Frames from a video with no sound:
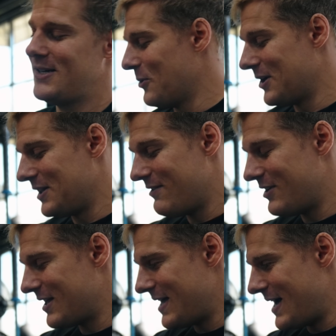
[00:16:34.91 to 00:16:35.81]
We're gonna leave
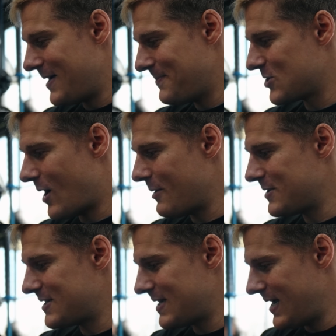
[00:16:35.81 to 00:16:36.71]
it at that. So I
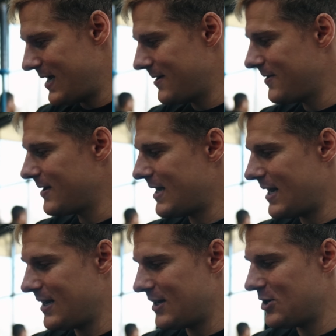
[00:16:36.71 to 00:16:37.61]
would say
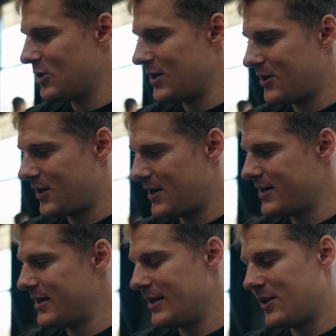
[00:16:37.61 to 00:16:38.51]
getting in your
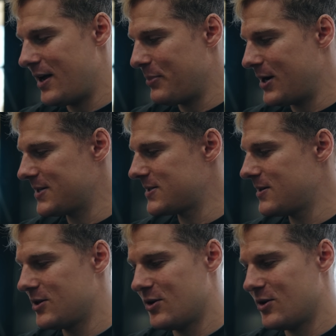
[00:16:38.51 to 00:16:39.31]
incline press,